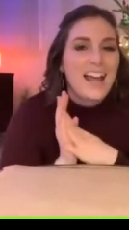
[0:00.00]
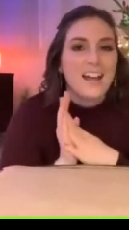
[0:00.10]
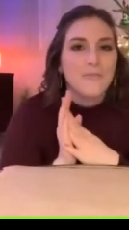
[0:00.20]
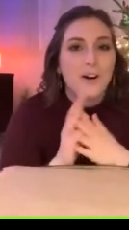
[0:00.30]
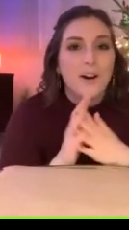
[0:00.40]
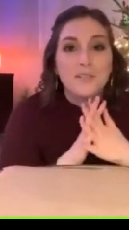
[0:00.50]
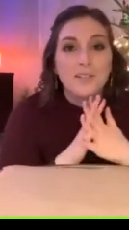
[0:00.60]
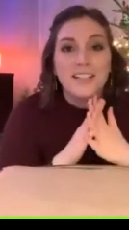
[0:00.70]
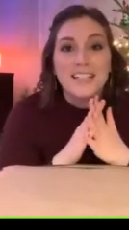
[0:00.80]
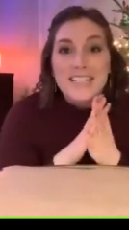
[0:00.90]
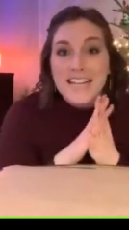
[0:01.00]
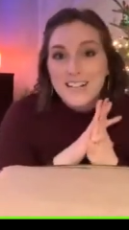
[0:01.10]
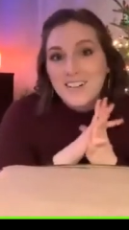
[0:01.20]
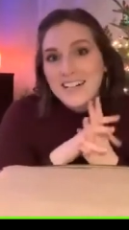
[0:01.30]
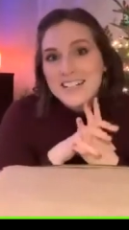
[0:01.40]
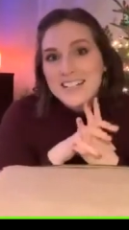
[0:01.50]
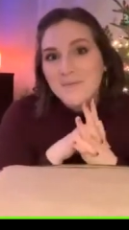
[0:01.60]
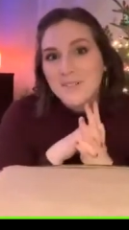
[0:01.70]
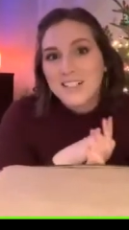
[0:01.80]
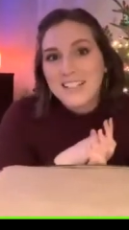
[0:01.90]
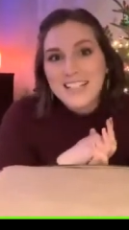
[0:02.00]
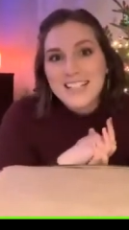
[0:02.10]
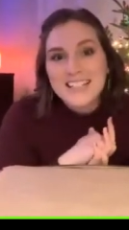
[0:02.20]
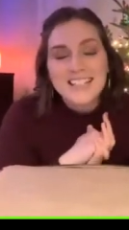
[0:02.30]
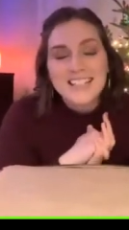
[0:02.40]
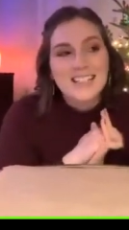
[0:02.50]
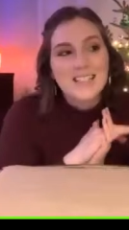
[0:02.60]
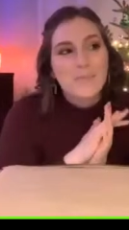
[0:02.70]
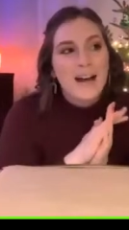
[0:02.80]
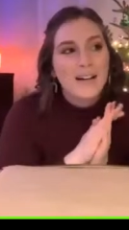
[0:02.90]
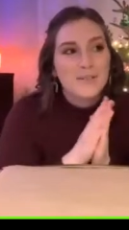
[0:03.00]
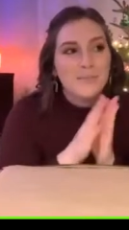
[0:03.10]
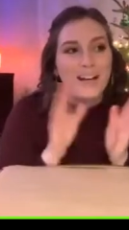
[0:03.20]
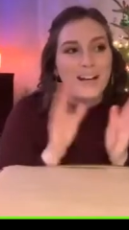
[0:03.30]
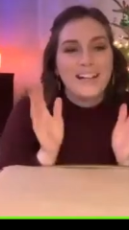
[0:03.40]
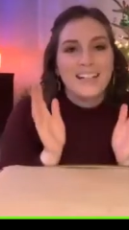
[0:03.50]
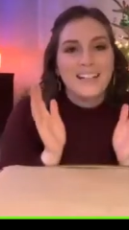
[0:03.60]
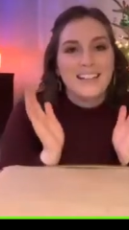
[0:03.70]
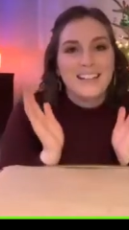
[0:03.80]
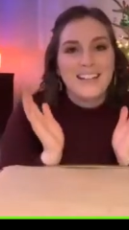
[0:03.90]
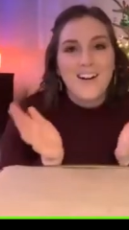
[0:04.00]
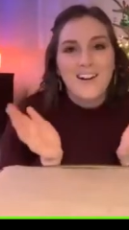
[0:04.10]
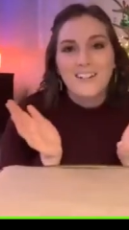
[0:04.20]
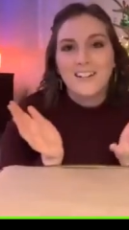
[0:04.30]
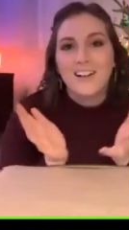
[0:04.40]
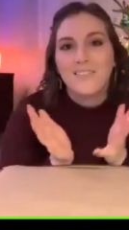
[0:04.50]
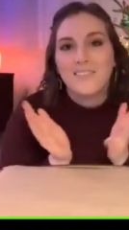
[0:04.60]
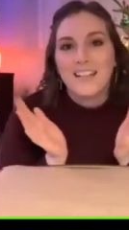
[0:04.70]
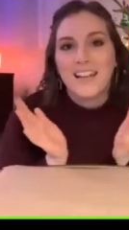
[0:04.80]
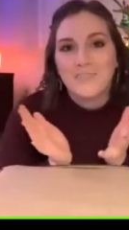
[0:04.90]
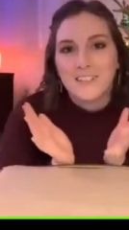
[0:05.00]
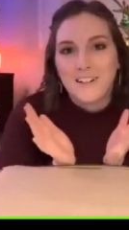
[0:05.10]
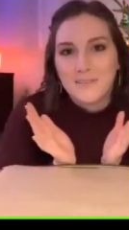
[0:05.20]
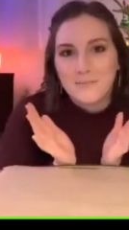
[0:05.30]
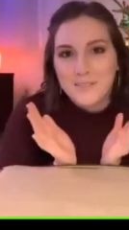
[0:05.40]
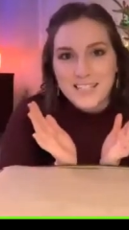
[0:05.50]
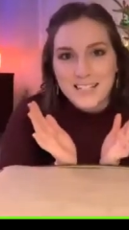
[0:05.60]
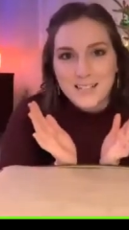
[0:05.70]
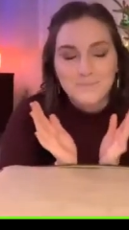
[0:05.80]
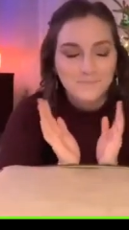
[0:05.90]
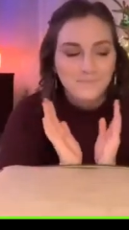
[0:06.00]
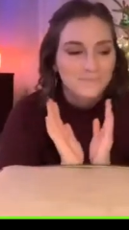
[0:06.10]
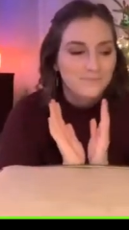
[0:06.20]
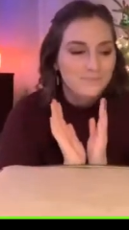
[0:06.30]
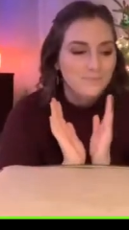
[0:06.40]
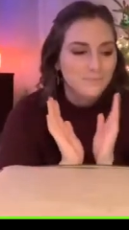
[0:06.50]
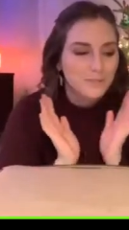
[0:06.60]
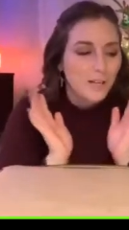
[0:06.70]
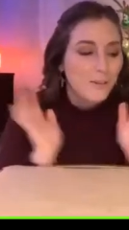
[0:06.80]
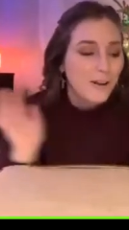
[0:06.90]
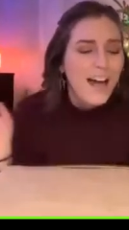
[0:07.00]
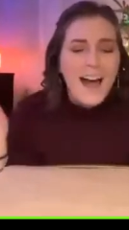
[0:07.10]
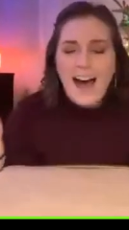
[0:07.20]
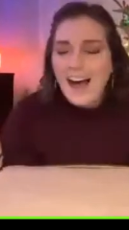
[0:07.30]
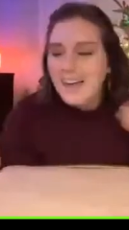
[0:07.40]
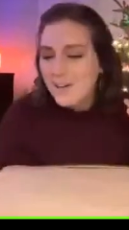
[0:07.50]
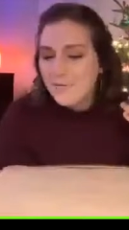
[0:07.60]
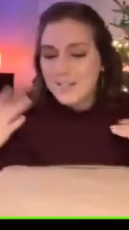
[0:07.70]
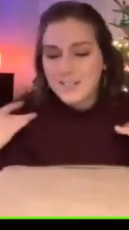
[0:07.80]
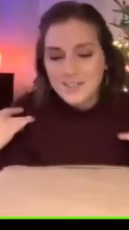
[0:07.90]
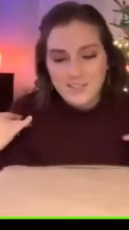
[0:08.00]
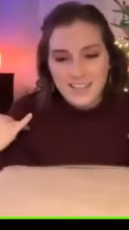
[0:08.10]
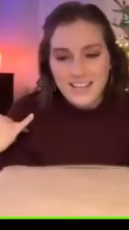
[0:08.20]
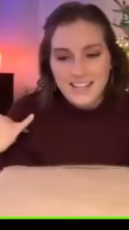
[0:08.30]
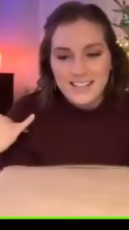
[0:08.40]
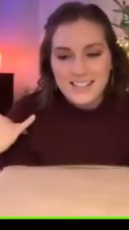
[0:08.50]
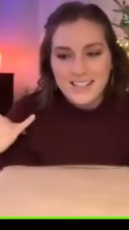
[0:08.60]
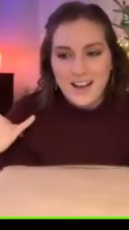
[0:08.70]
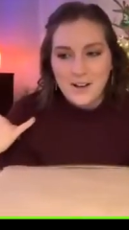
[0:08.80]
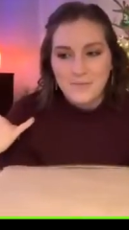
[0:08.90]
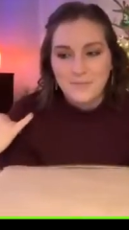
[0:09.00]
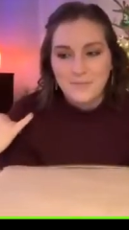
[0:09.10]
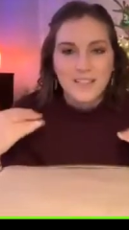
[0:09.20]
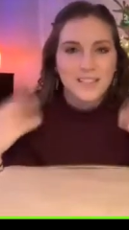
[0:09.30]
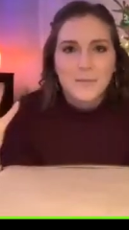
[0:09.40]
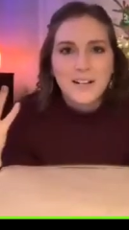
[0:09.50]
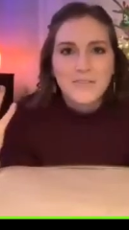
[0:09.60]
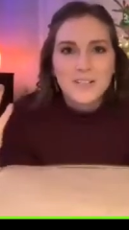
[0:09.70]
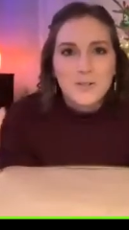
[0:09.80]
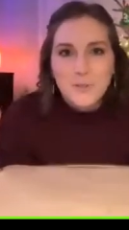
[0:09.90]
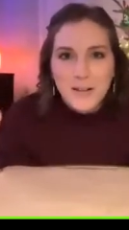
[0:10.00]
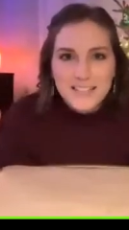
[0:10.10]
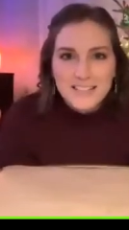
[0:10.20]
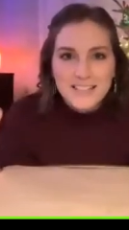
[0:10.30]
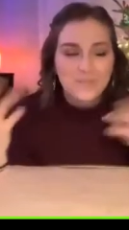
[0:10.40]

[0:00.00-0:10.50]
And we're also going to decorate some cookies inspired by the art of the Everhart Museum. So I thought we'd do things a little bit of a twist.